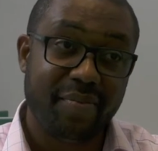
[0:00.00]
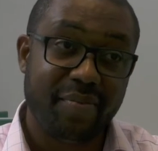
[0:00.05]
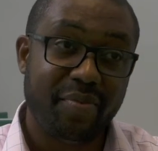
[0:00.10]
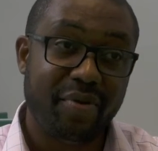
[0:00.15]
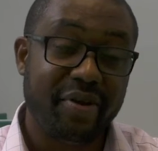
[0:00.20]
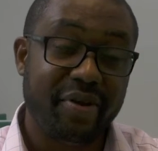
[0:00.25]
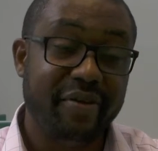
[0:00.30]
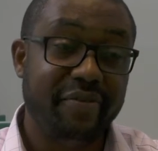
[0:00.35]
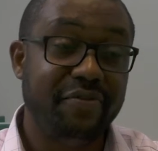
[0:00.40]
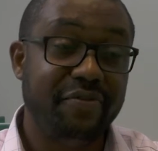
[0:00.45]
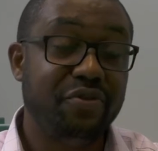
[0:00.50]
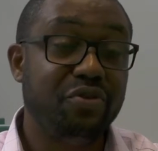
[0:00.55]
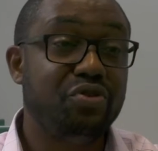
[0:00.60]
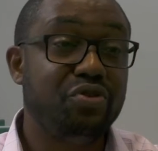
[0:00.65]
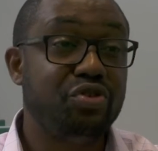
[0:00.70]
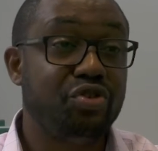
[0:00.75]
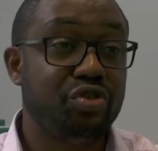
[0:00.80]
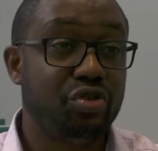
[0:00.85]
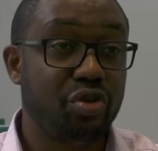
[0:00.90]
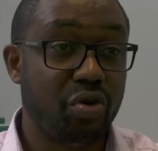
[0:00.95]
But if you
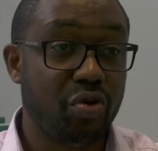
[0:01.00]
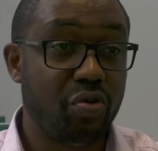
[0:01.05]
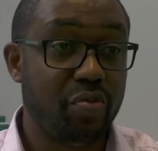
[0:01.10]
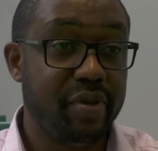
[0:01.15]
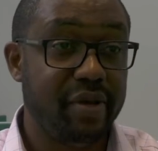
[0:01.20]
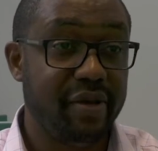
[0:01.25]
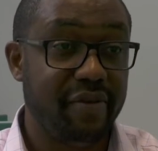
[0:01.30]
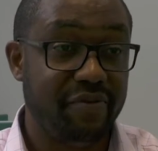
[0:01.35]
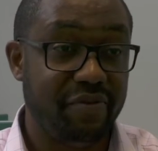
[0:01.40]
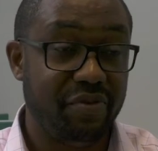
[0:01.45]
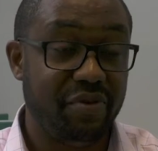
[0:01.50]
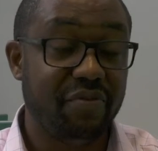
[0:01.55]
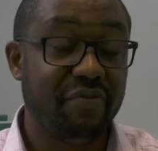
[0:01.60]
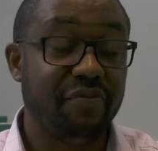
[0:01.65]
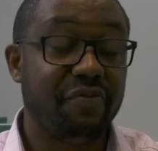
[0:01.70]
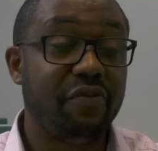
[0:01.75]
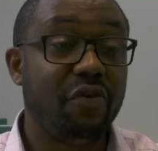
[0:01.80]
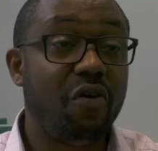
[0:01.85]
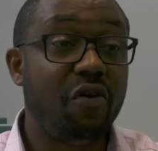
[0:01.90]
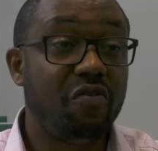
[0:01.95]
show me, if you
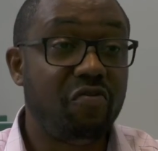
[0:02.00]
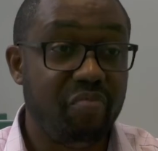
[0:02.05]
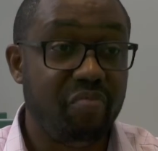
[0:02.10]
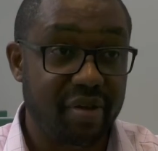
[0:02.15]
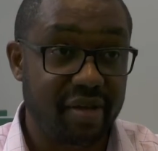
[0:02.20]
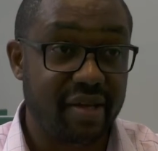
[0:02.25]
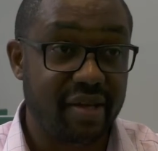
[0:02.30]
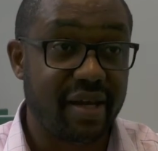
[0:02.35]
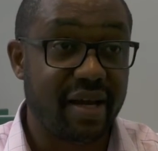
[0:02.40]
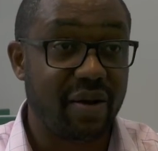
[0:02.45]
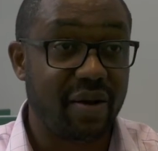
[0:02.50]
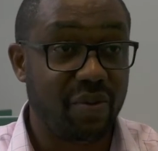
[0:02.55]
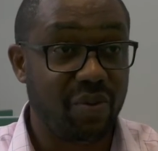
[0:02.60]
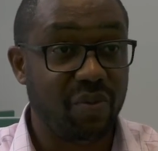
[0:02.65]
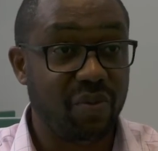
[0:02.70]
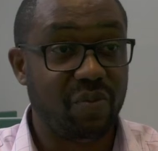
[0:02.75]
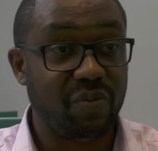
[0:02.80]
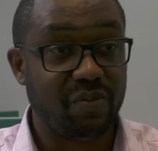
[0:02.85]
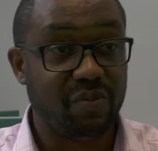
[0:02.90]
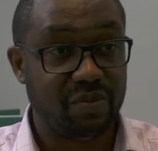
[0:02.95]
involve me, I
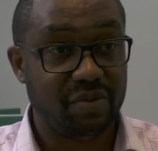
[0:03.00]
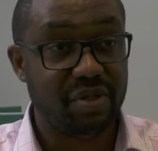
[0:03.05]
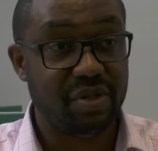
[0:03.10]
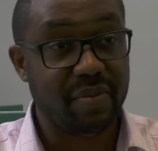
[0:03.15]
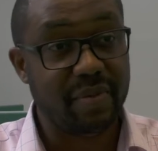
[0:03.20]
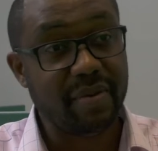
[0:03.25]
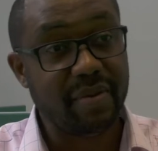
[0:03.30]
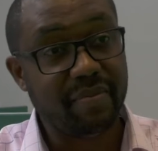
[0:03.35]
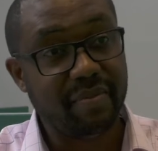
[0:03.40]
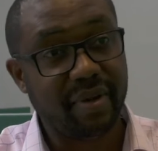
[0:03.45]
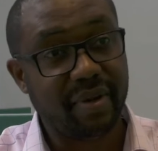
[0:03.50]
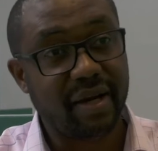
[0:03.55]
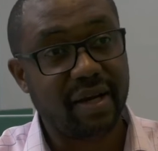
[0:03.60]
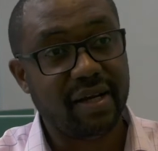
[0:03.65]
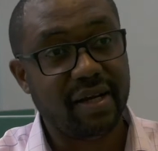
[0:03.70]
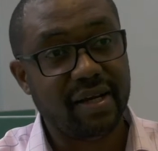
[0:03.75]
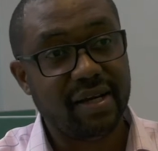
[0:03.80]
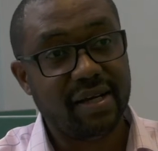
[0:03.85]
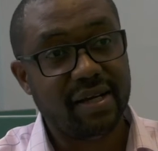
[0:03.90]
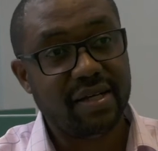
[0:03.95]
will remember.
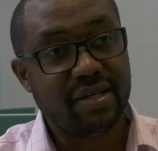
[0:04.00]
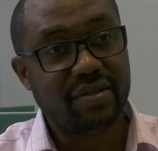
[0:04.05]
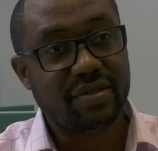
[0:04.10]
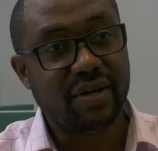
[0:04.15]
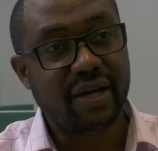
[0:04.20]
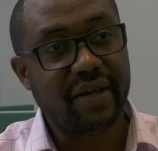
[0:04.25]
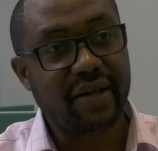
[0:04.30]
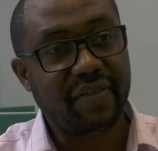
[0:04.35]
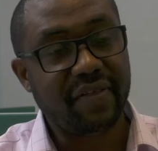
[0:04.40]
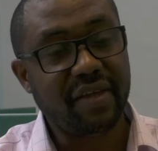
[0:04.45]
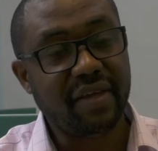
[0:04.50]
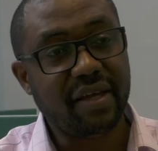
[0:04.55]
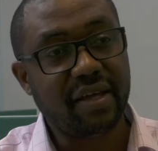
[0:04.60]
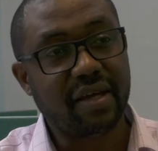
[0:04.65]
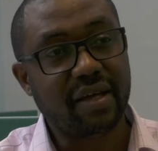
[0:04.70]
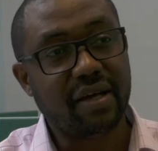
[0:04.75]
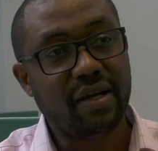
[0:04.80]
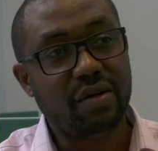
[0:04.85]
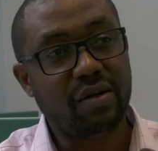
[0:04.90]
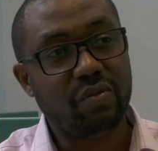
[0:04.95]
So I think